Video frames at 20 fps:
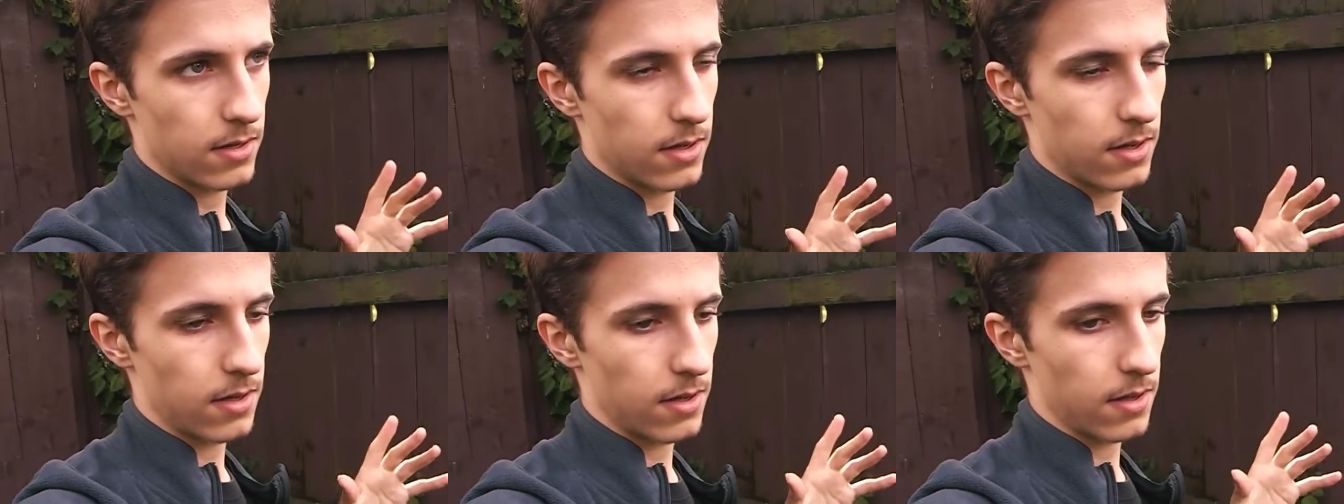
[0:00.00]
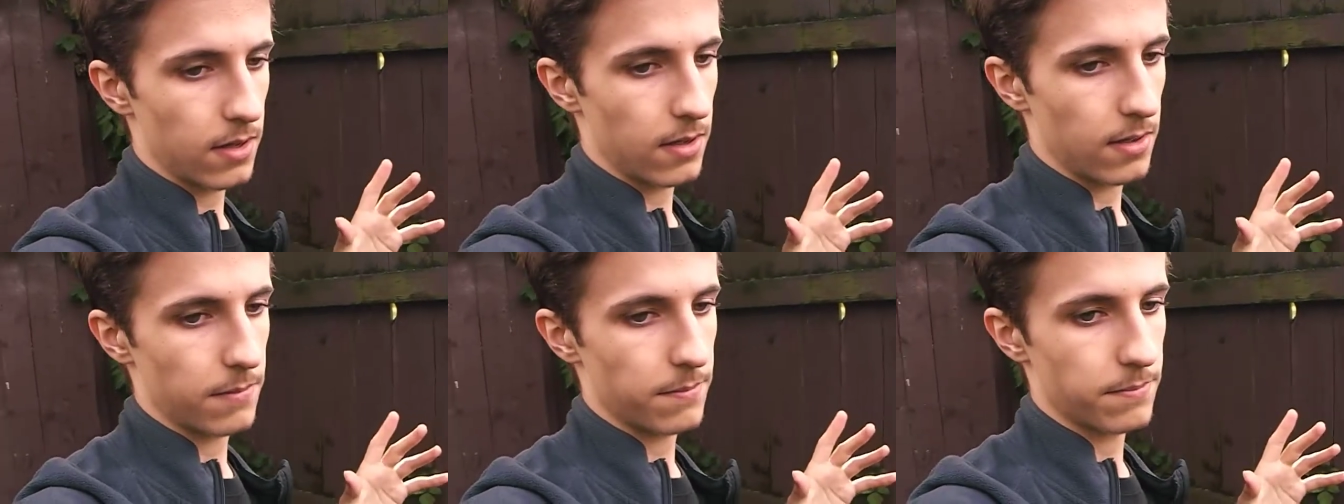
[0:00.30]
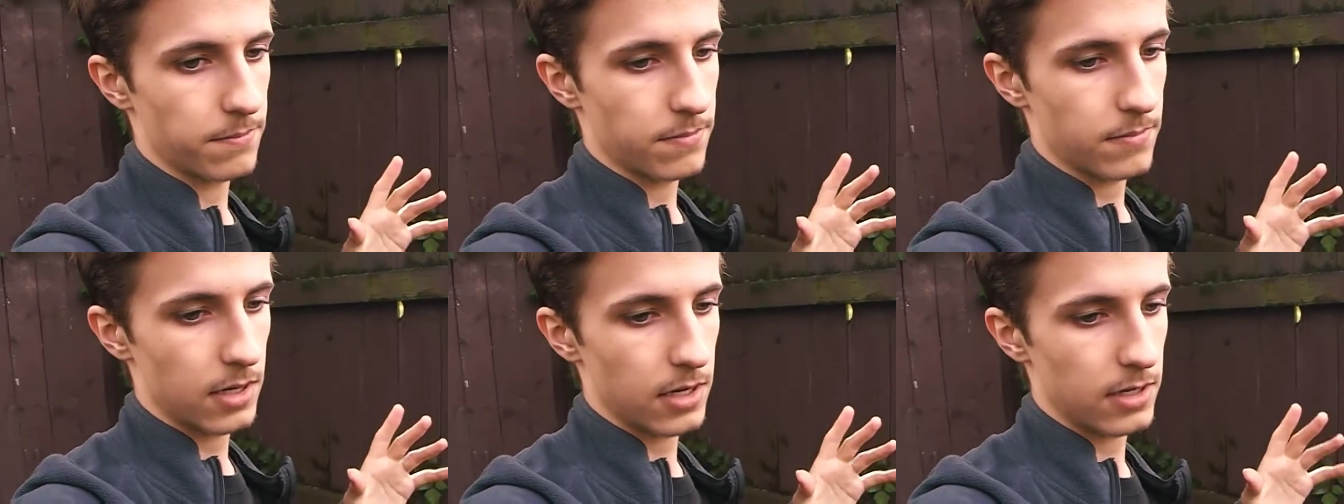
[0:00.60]
uh,
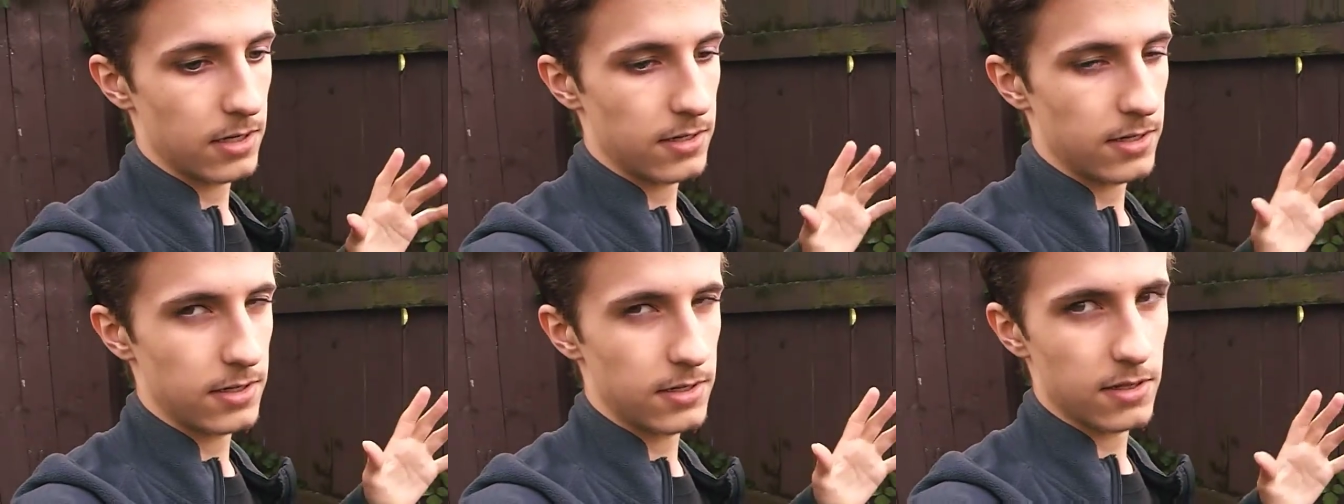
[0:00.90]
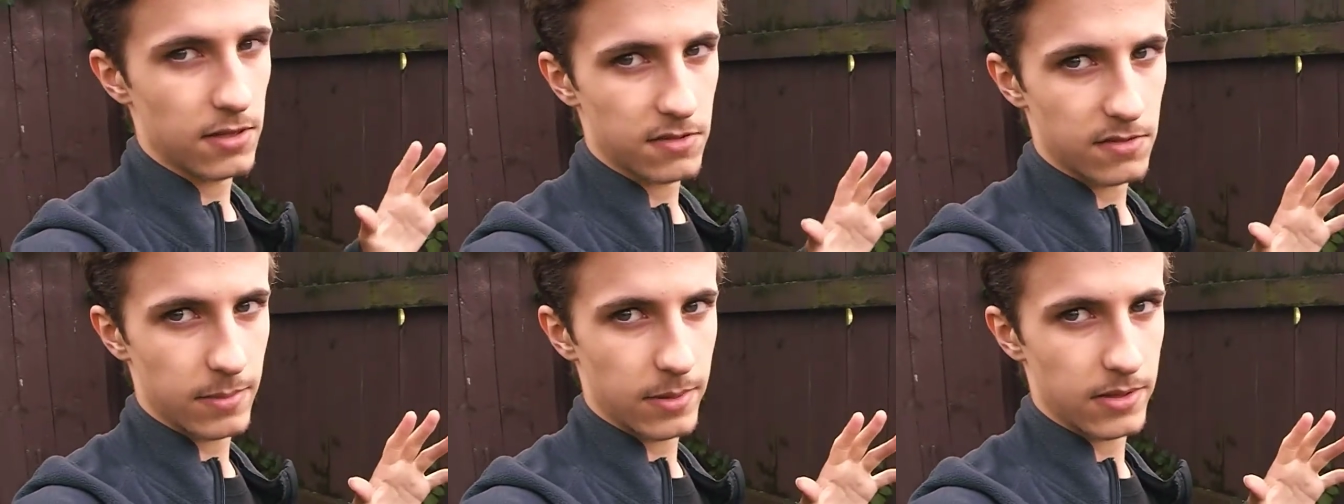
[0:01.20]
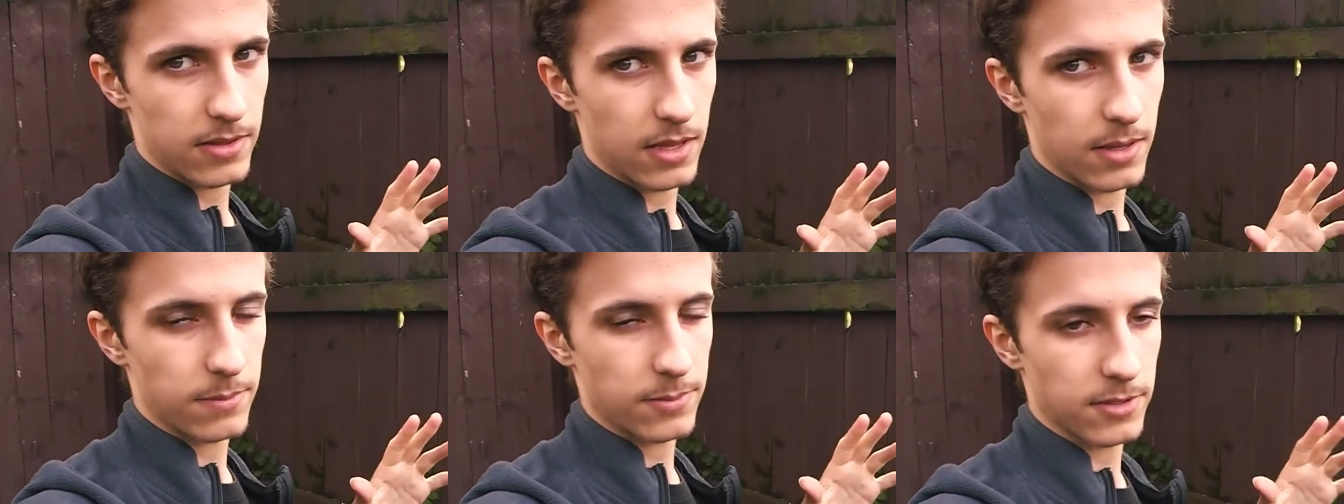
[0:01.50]
any details about
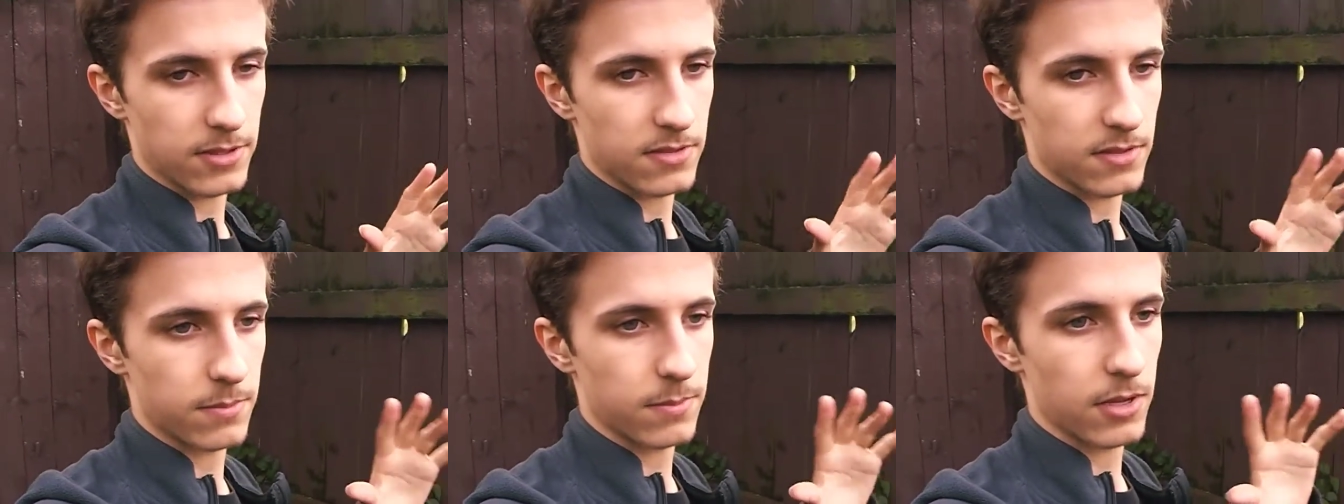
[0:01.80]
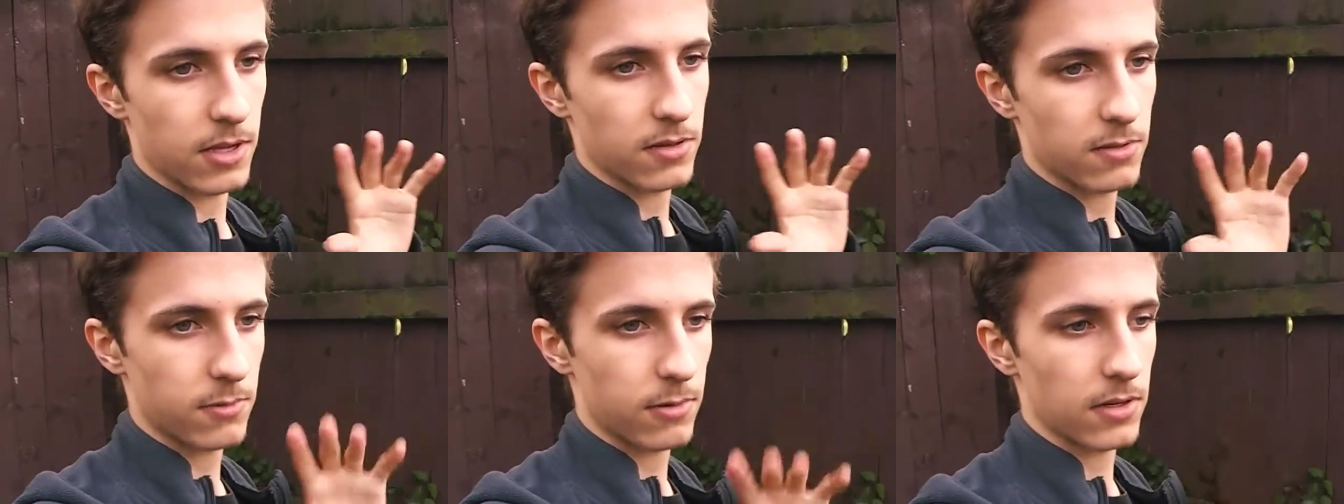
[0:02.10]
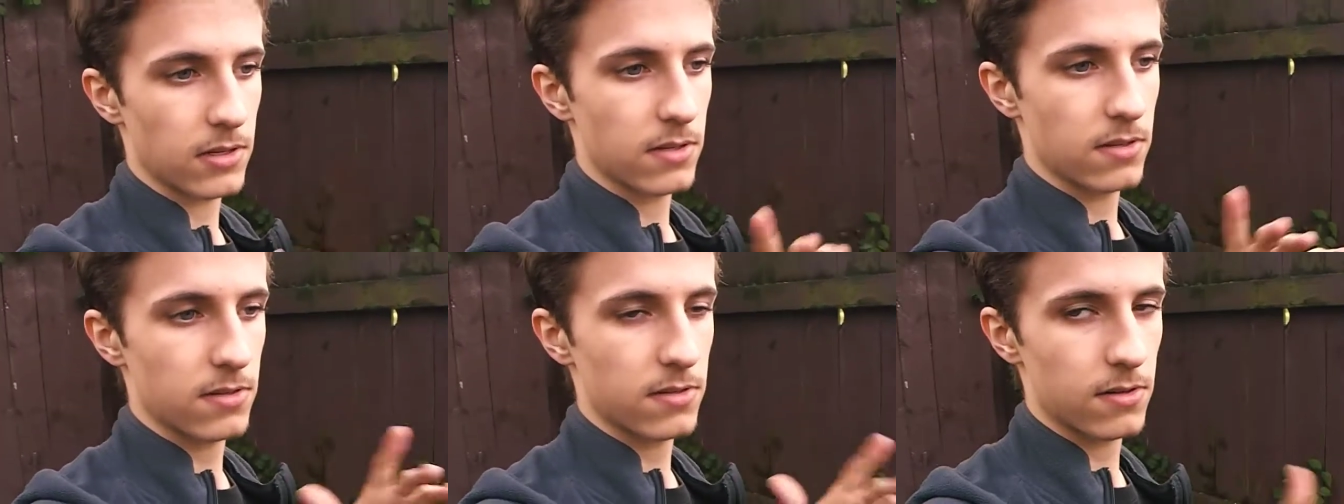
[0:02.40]
the game because I'm not
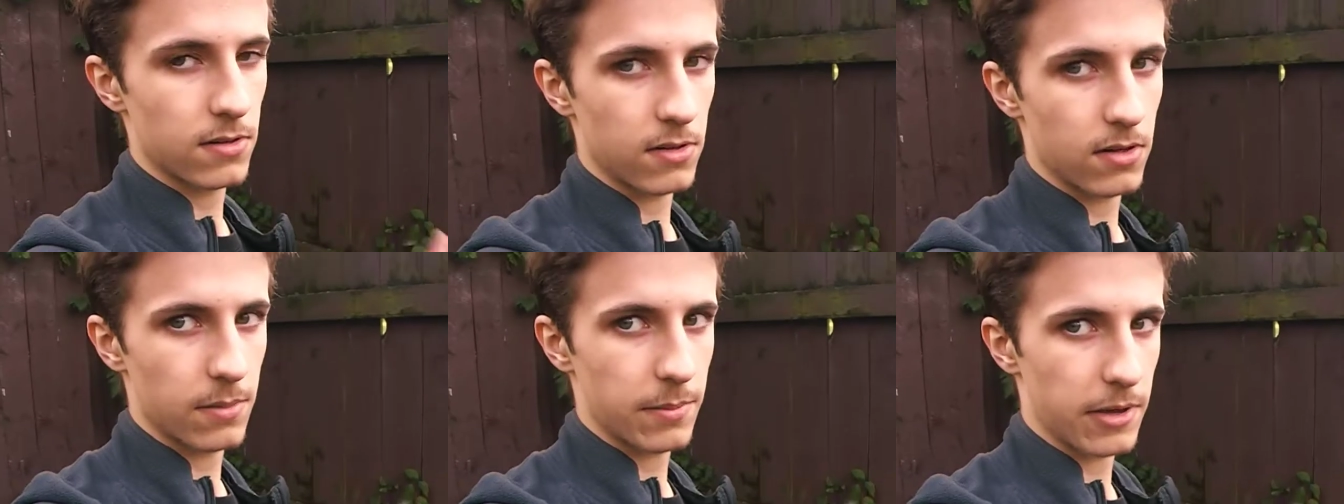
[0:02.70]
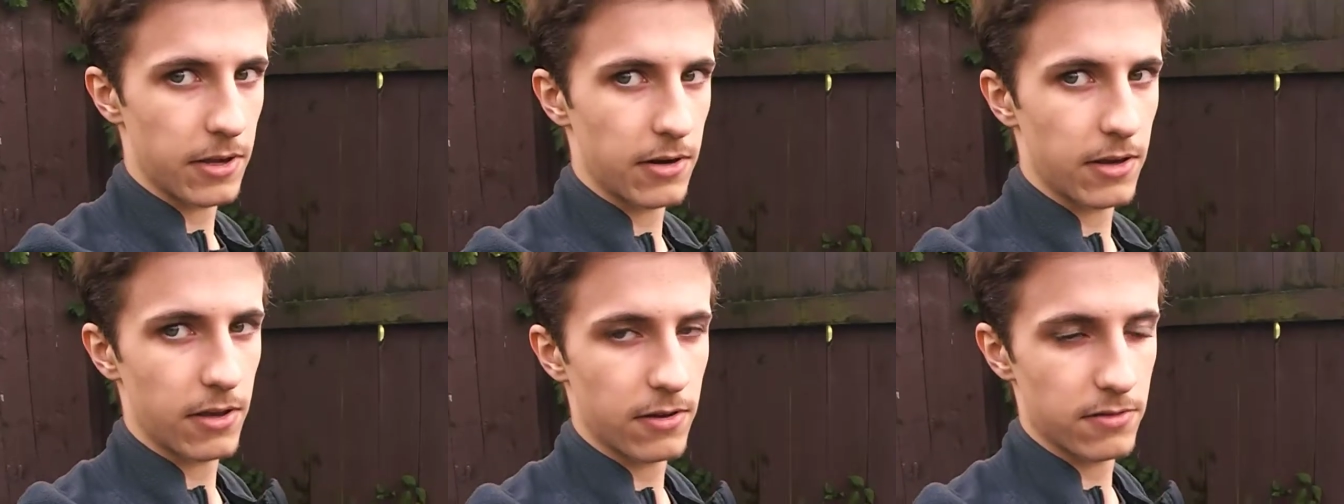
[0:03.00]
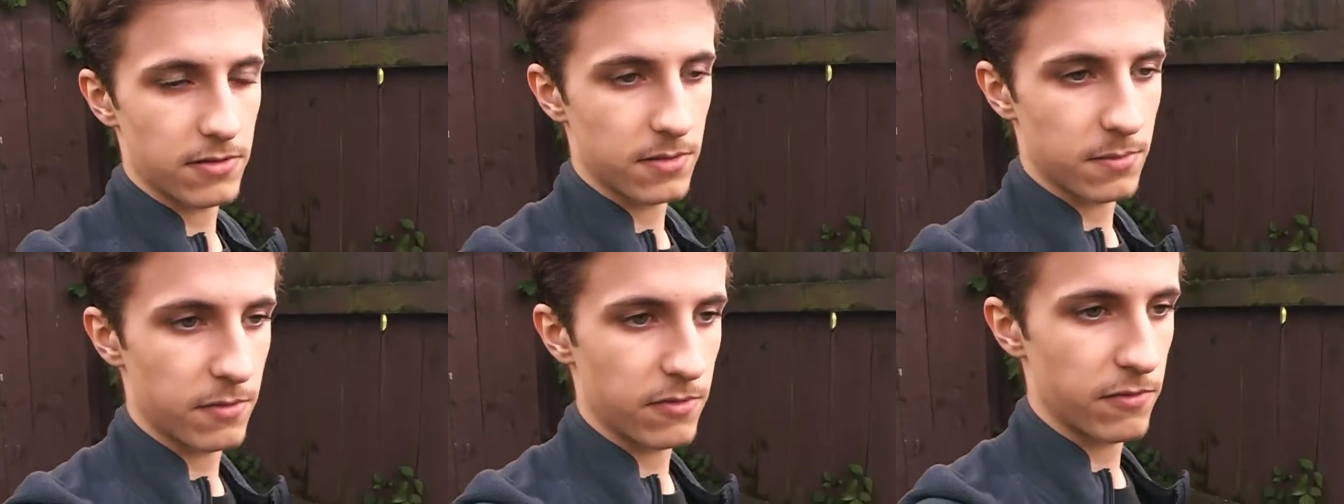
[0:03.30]
quite certain about how
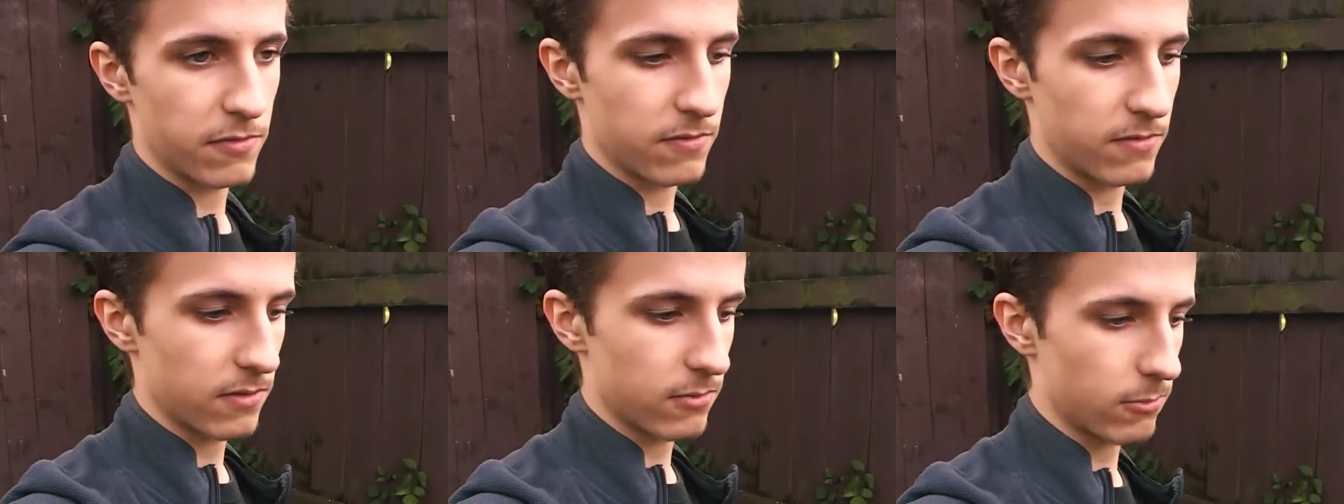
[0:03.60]
some of,